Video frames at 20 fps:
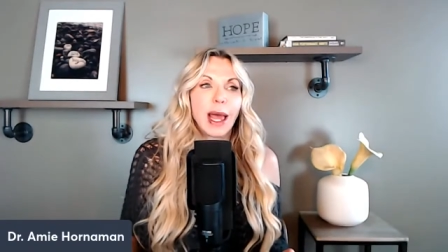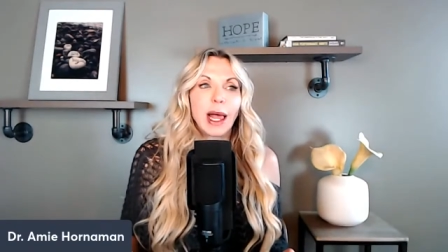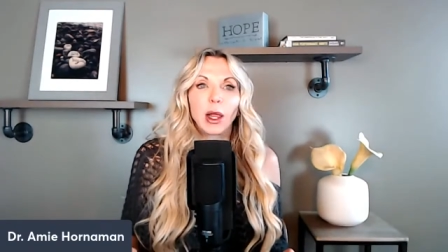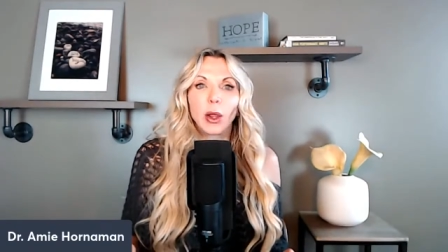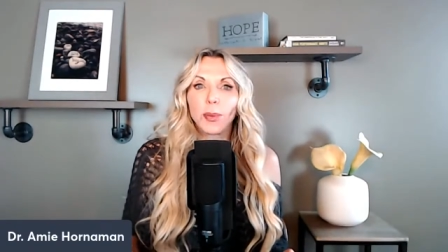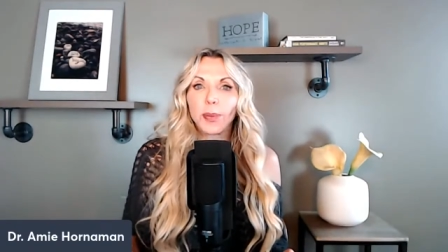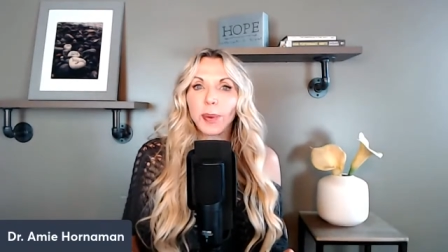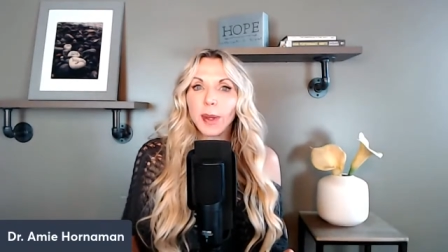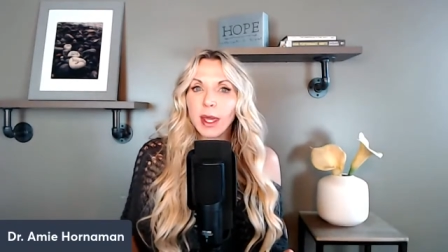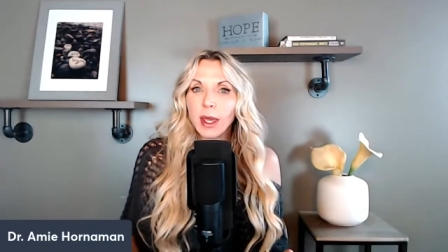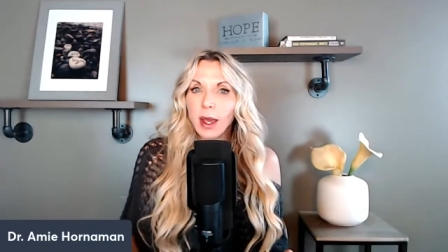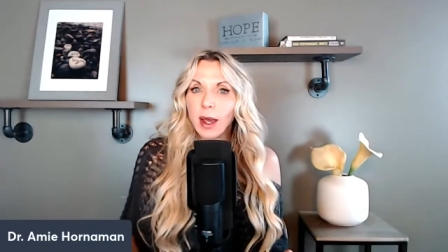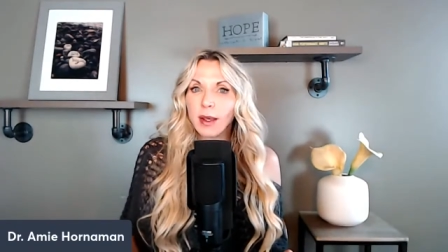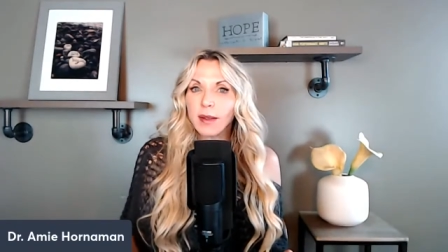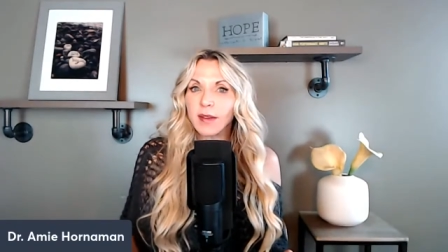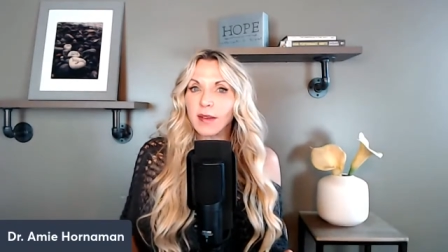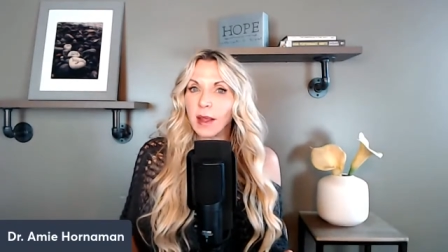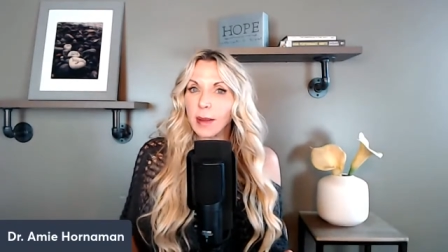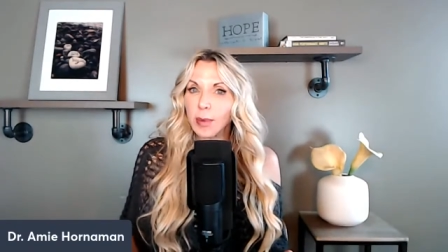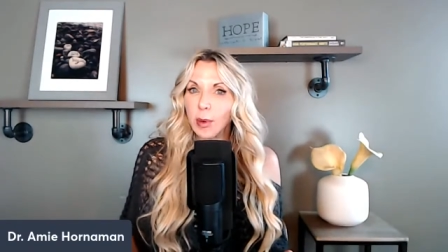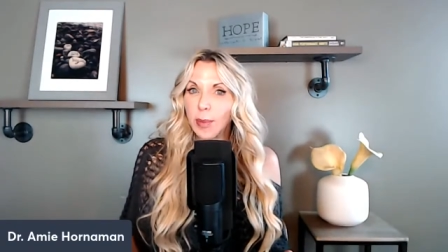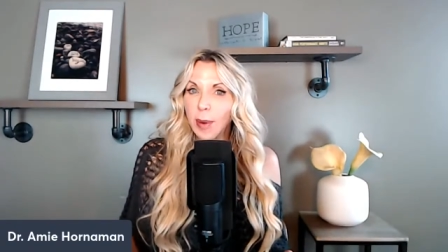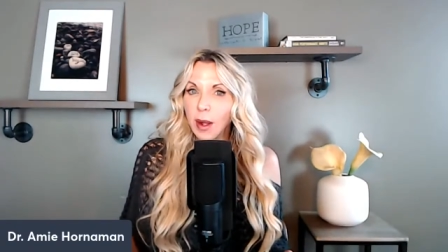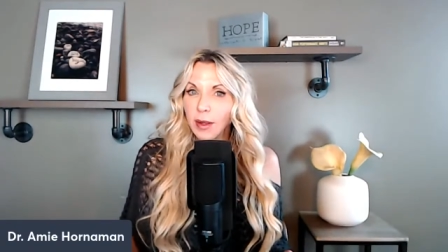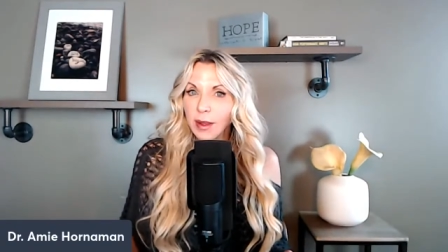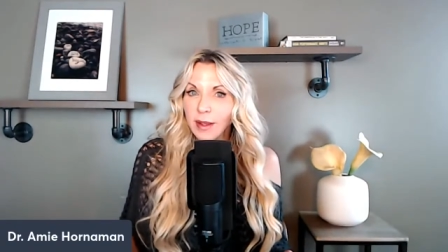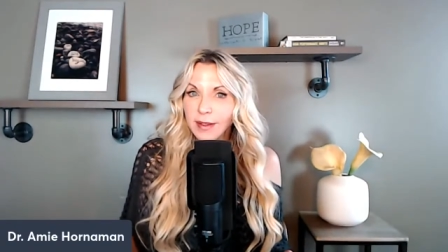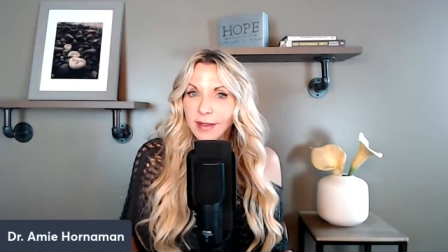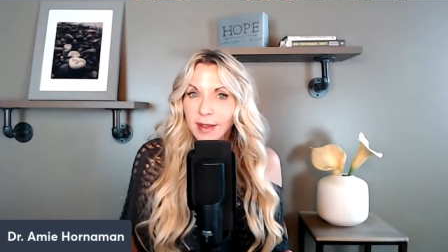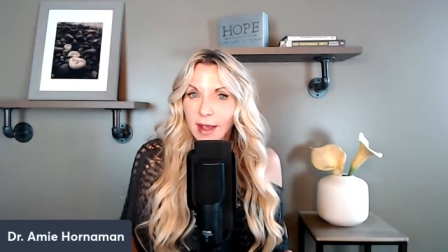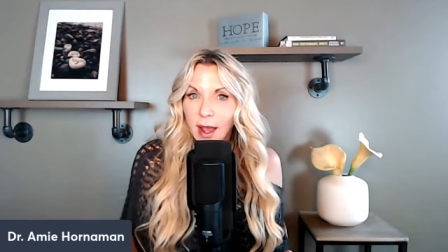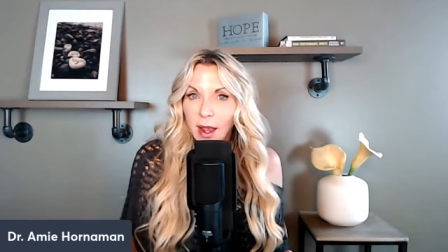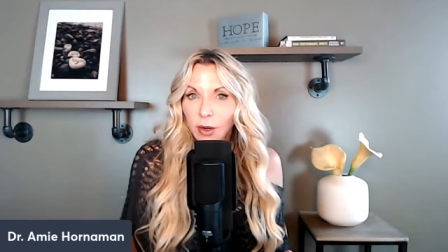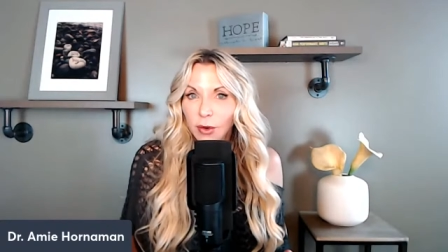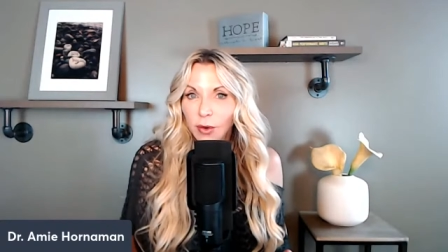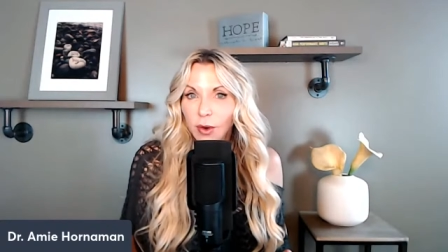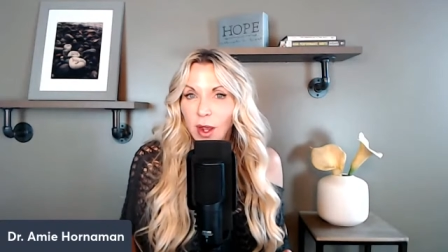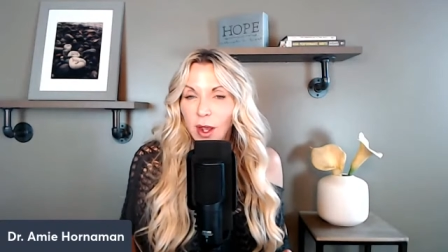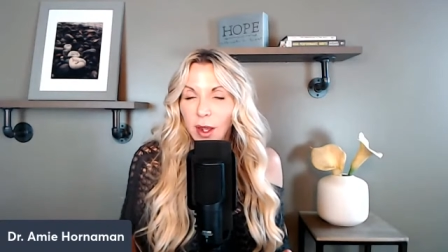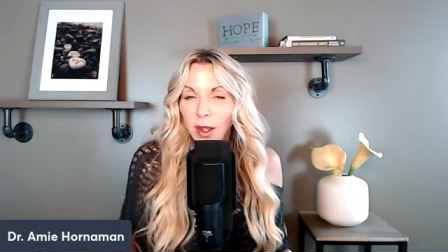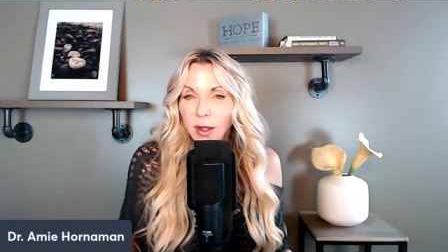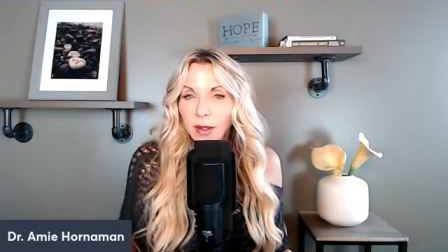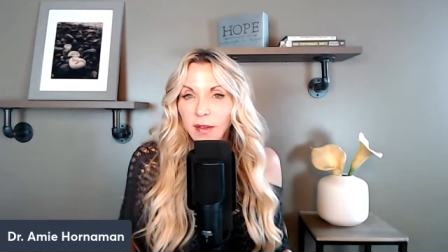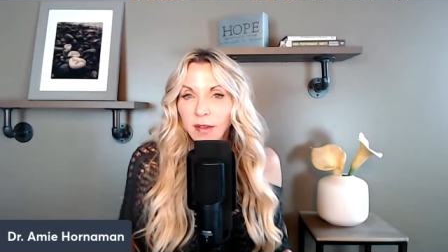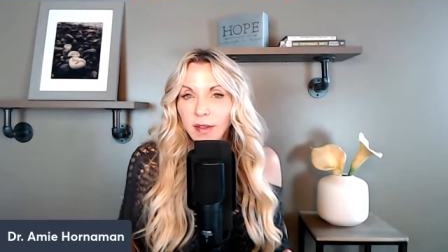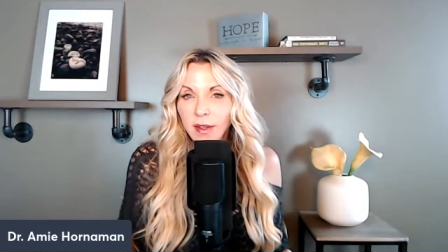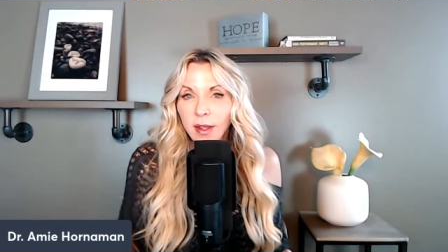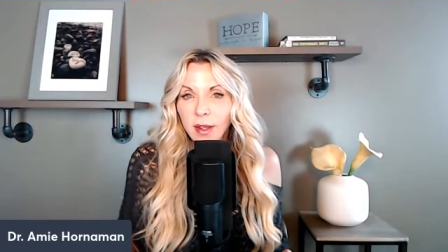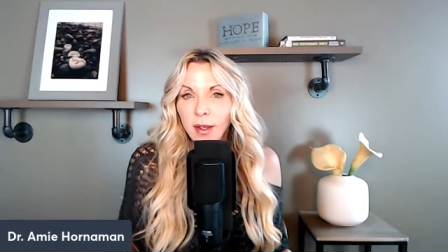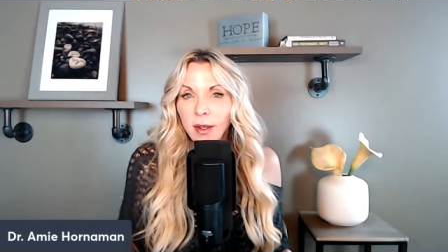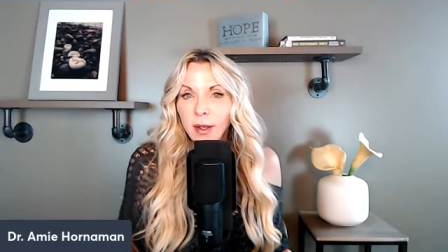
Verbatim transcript: LPS, lipopolysaccharides.